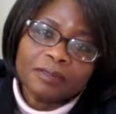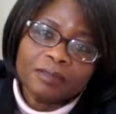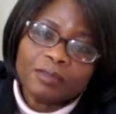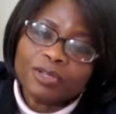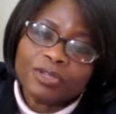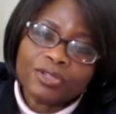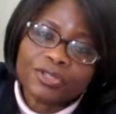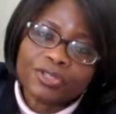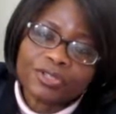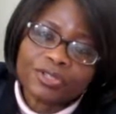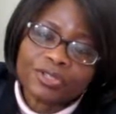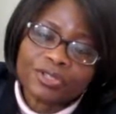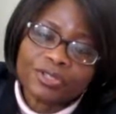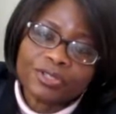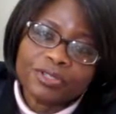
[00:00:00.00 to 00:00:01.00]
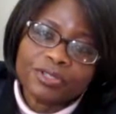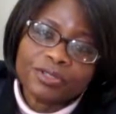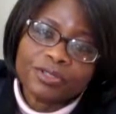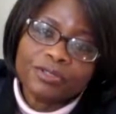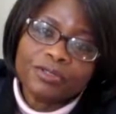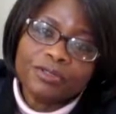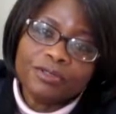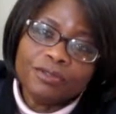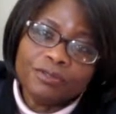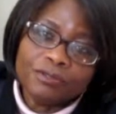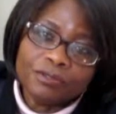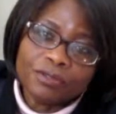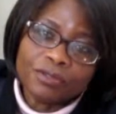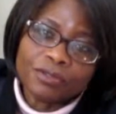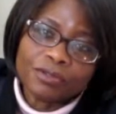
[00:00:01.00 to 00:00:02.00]
ministers,
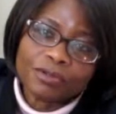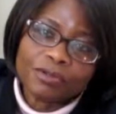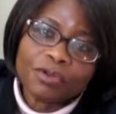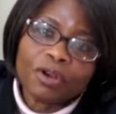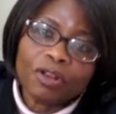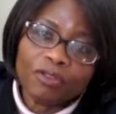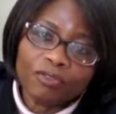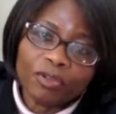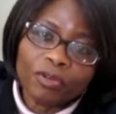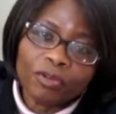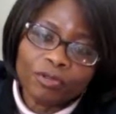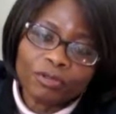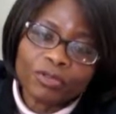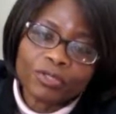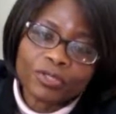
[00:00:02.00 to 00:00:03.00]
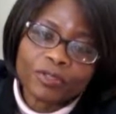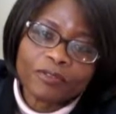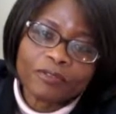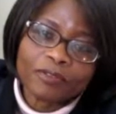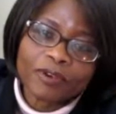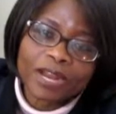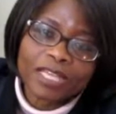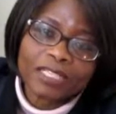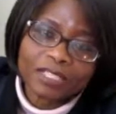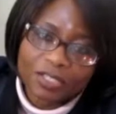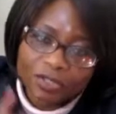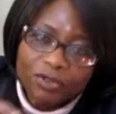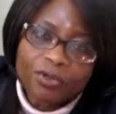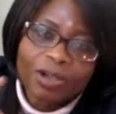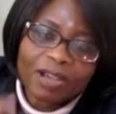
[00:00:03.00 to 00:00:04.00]
You so-called followers of Christ,
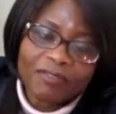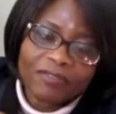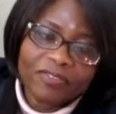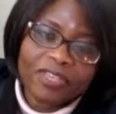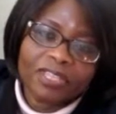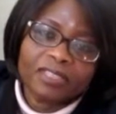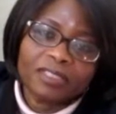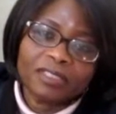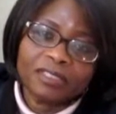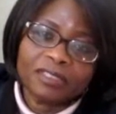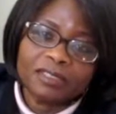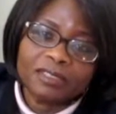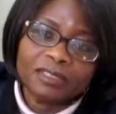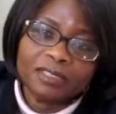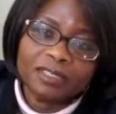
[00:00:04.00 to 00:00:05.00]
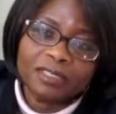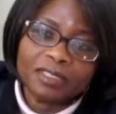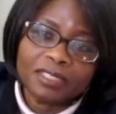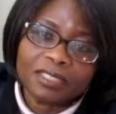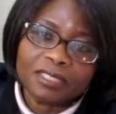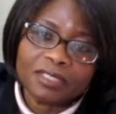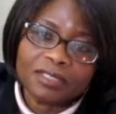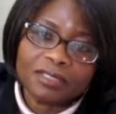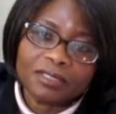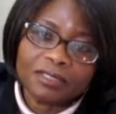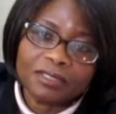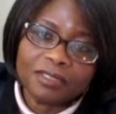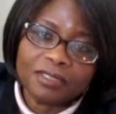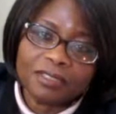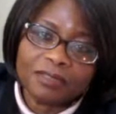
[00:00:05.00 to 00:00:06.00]
you have failed in this,
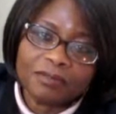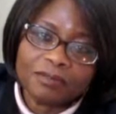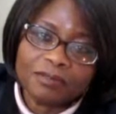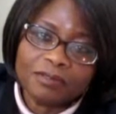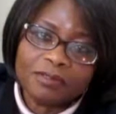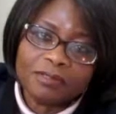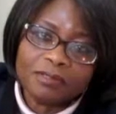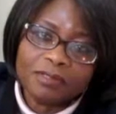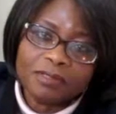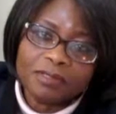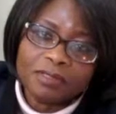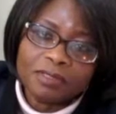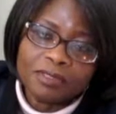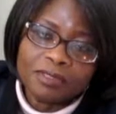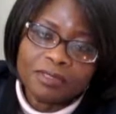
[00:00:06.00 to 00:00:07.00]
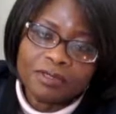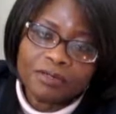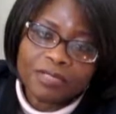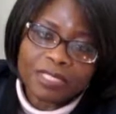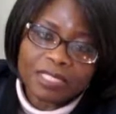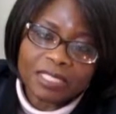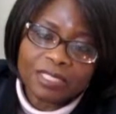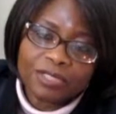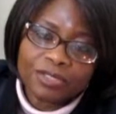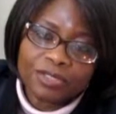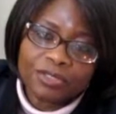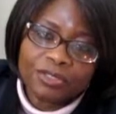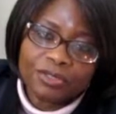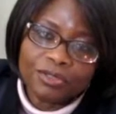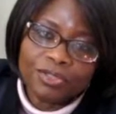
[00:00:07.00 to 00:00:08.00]
in doing this,
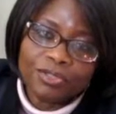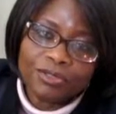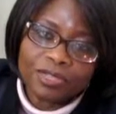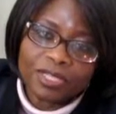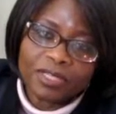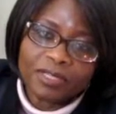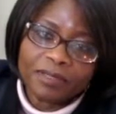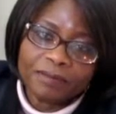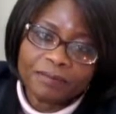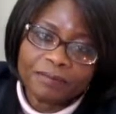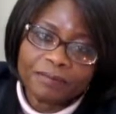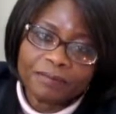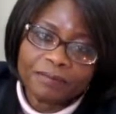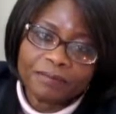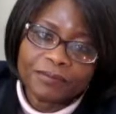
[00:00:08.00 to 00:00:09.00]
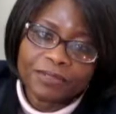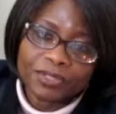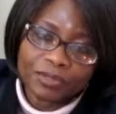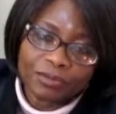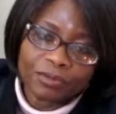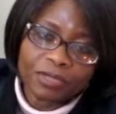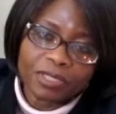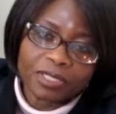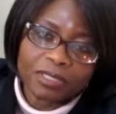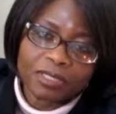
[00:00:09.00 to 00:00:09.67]
your duty to